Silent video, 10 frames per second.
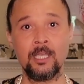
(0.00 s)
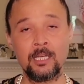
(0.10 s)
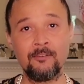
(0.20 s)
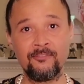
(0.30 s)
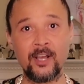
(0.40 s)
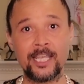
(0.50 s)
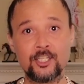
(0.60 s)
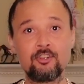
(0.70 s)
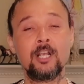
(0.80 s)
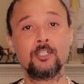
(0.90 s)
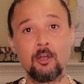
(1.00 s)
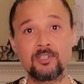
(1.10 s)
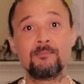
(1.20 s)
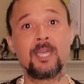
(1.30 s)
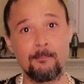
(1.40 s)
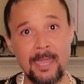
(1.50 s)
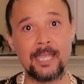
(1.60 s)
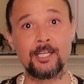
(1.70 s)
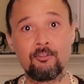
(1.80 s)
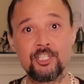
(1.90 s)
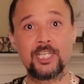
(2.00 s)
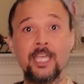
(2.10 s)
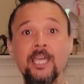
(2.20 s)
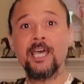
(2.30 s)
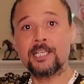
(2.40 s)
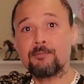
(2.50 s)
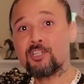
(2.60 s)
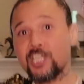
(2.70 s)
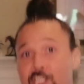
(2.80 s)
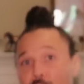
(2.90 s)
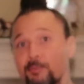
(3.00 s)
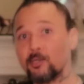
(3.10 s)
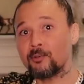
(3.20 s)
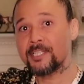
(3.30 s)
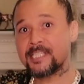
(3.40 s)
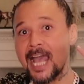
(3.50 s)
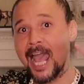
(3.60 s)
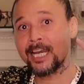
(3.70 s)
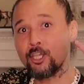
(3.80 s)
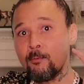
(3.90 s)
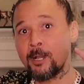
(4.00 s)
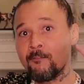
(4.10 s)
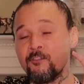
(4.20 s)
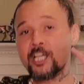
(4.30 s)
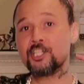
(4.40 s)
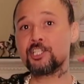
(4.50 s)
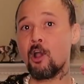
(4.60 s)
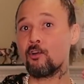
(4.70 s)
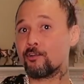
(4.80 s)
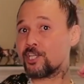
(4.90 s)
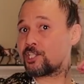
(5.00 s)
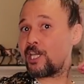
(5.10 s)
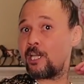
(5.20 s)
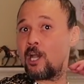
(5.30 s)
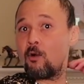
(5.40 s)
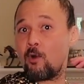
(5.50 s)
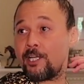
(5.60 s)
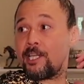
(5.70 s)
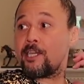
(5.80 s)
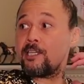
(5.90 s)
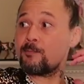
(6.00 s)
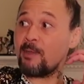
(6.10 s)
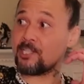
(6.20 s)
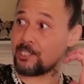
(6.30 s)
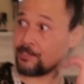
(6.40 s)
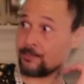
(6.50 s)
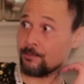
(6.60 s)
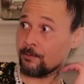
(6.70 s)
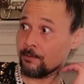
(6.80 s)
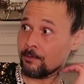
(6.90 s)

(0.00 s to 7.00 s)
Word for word: in the fucking truck. No, some commando shit. Some shit you put on the side of your motherfucking shoulder and shit. One of these bitches.